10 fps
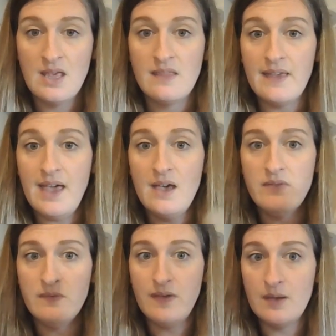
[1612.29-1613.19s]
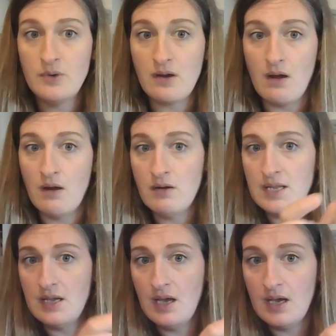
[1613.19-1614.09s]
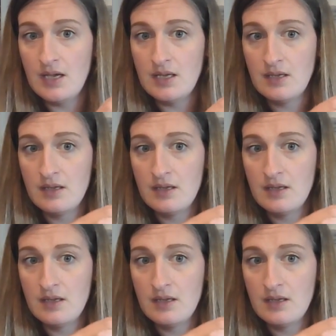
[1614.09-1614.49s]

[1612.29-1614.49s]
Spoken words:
they have the fabric already cut